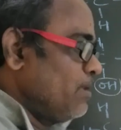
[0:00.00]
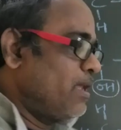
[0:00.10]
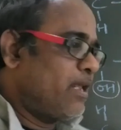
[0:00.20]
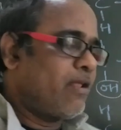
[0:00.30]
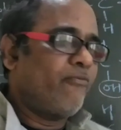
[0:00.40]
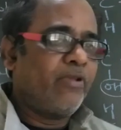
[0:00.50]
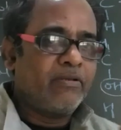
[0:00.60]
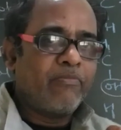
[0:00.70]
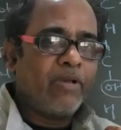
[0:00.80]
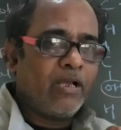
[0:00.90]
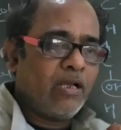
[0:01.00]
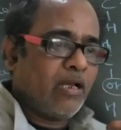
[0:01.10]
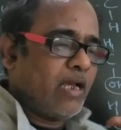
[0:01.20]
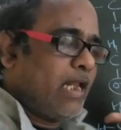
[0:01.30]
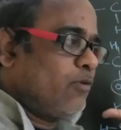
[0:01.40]
there
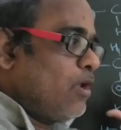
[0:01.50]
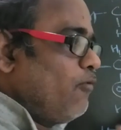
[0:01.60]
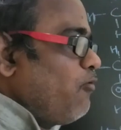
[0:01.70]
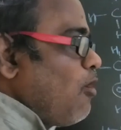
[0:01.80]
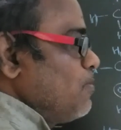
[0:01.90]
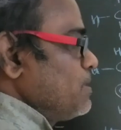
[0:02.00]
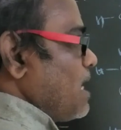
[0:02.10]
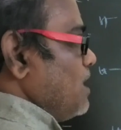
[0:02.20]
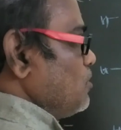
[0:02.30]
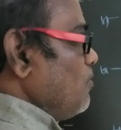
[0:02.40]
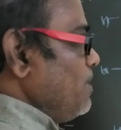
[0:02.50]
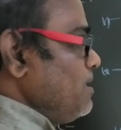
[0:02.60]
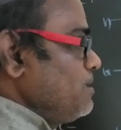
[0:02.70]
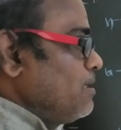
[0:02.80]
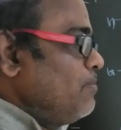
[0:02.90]
are alcohol forms
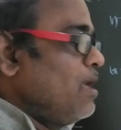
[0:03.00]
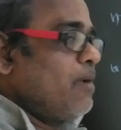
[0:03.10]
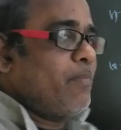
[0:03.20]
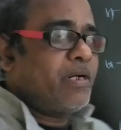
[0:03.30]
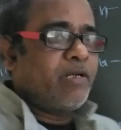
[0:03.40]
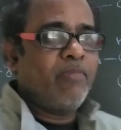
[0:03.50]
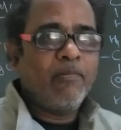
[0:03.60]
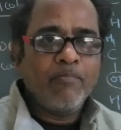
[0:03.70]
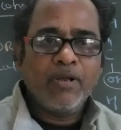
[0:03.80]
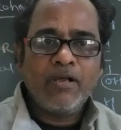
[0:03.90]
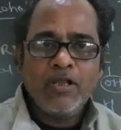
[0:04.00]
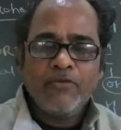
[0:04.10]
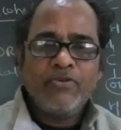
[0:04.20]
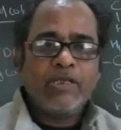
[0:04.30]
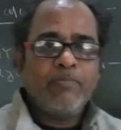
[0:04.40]
isomerism, but remember
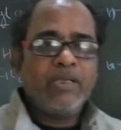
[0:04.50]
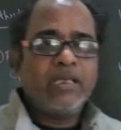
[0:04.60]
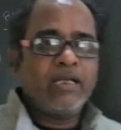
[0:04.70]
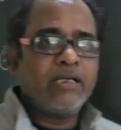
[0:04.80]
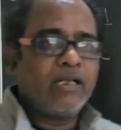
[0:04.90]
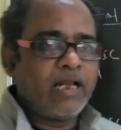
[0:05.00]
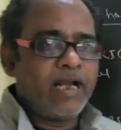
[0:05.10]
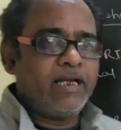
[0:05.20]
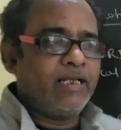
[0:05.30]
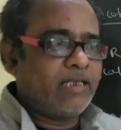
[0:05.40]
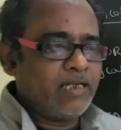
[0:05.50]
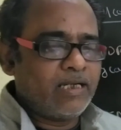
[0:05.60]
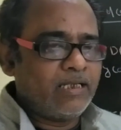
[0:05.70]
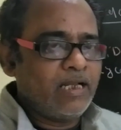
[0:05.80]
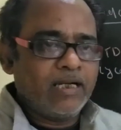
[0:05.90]
with methanol and
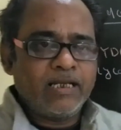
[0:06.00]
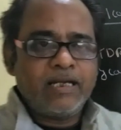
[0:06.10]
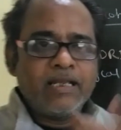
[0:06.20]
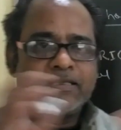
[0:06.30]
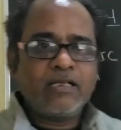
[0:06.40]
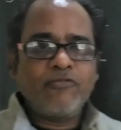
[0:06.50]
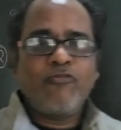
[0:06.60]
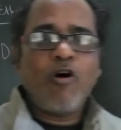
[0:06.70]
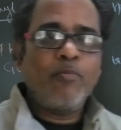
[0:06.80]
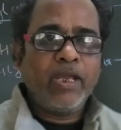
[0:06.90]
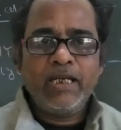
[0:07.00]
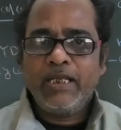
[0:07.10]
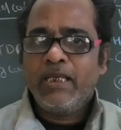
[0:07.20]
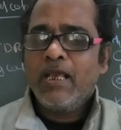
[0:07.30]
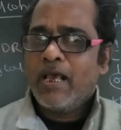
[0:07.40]
ethanol, that doesn't form
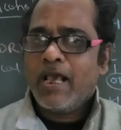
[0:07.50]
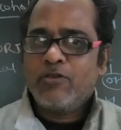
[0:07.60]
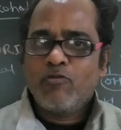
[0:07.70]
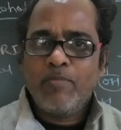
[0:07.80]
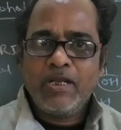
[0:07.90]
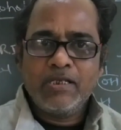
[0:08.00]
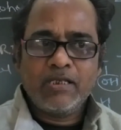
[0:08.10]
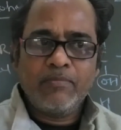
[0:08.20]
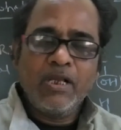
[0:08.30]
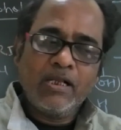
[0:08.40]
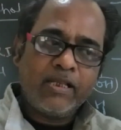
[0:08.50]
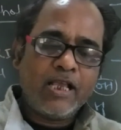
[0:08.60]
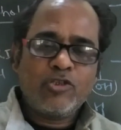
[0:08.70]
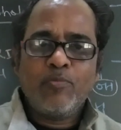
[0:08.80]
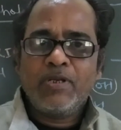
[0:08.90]
any isomerism. The
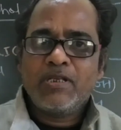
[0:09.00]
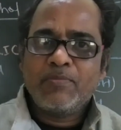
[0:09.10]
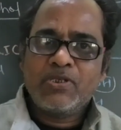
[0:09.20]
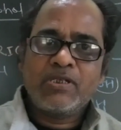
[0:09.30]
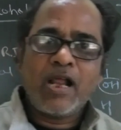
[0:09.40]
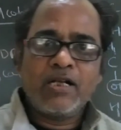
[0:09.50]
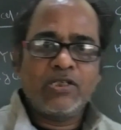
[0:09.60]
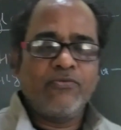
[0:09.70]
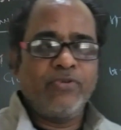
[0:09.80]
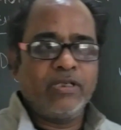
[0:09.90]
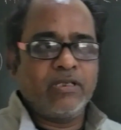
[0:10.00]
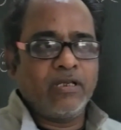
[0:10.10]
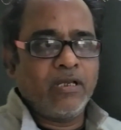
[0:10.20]
isomerism starts with